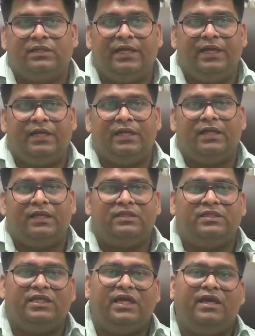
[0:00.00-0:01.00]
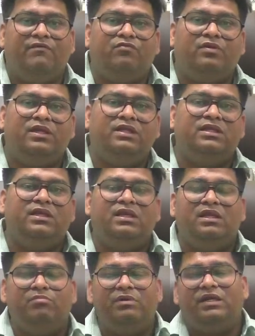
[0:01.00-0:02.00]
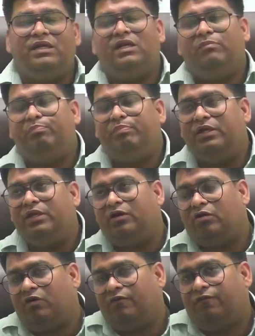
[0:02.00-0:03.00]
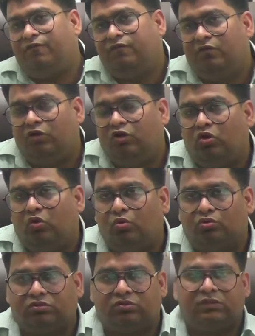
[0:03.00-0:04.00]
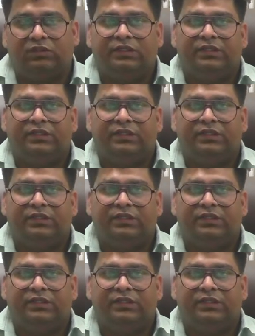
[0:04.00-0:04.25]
right, they have only the limited period of growth,